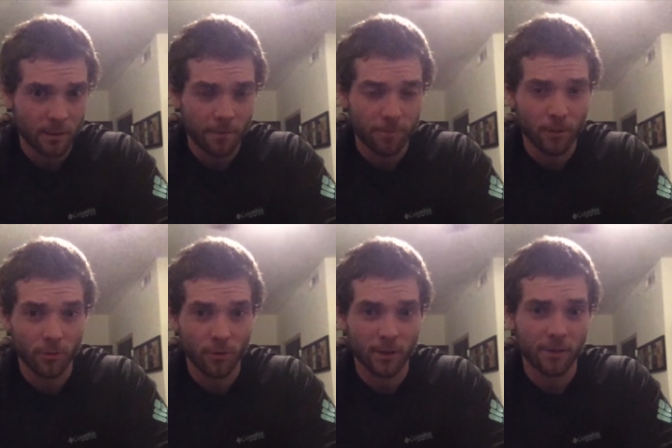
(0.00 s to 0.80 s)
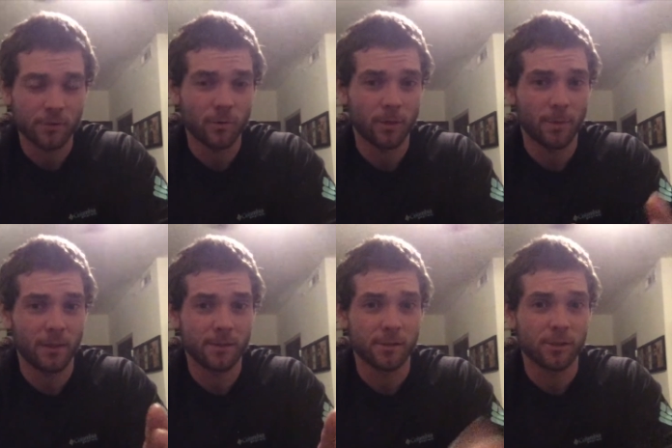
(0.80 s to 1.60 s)
farther, and there's going to be
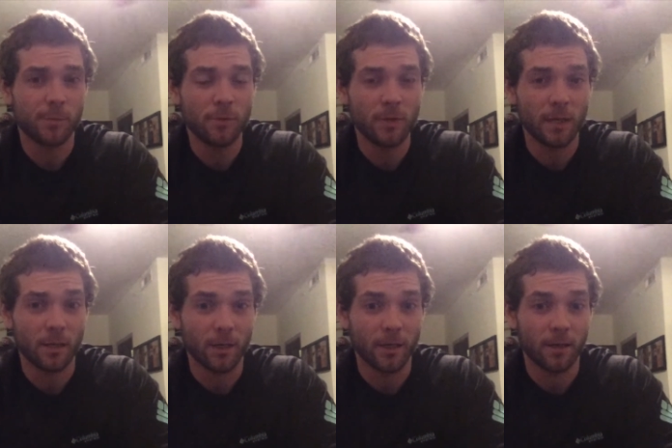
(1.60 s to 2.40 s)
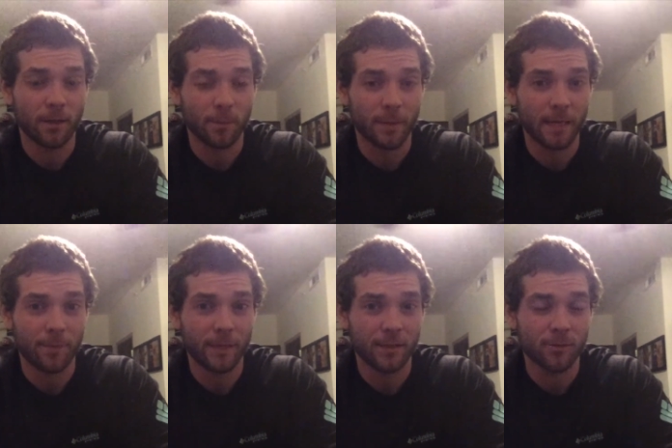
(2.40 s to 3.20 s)
this disputed area on the map
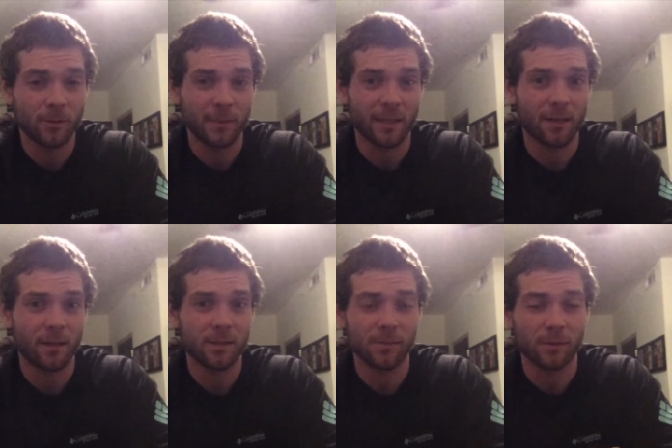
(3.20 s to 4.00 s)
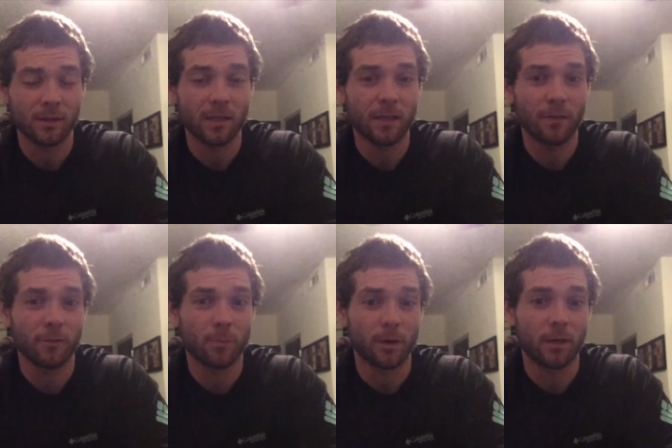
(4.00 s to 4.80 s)
that is going to be the cause of a lot of the
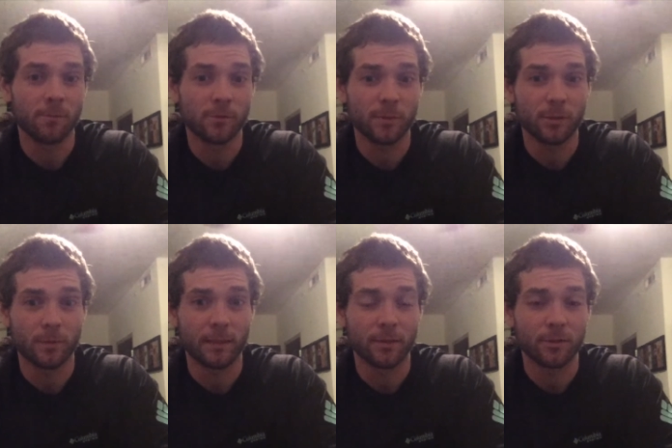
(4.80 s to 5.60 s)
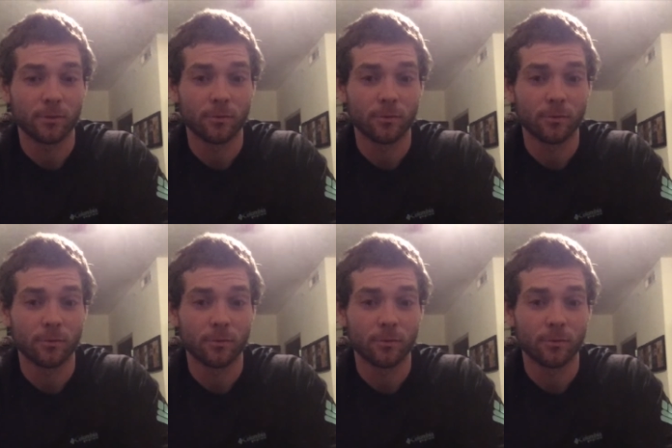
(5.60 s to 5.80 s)
problems between the two